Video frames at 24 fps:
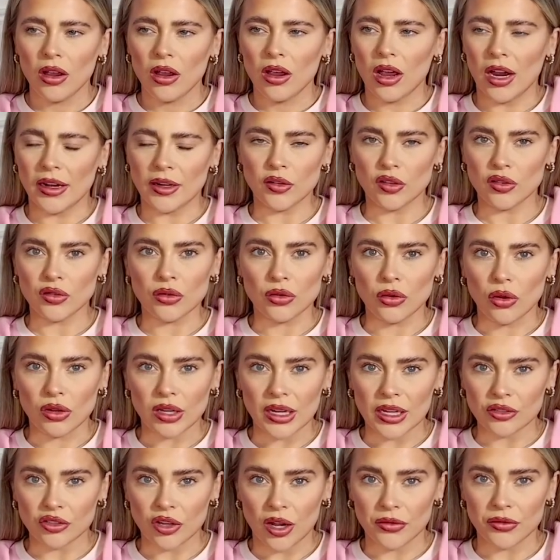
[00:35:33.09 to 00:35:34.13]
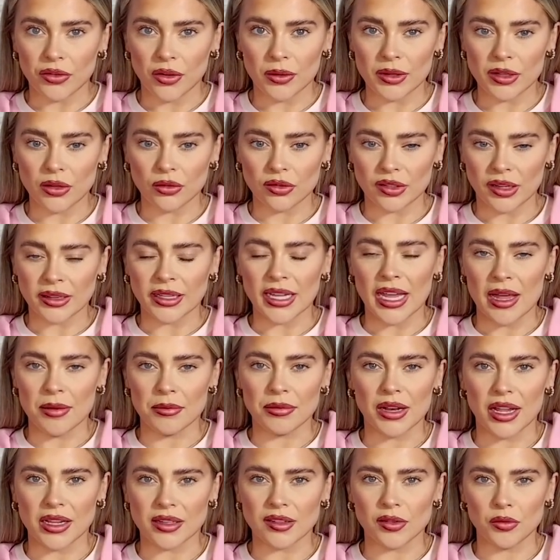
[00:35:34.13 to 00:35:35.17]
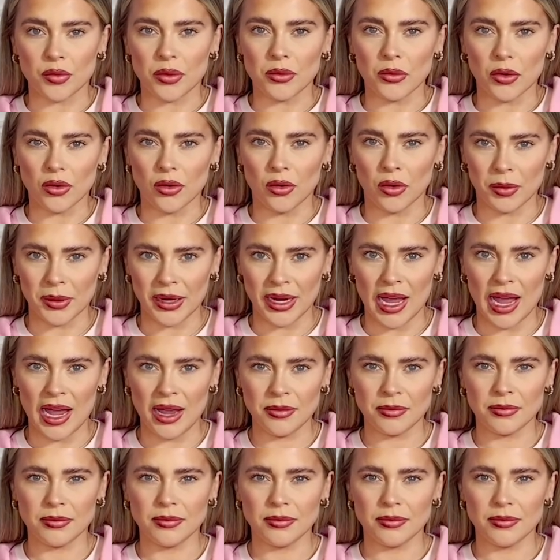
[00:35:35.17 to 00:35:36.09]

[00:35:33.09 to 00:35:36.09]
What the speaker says: And it doesn't look like trapped fluid. It looks like the implants up here.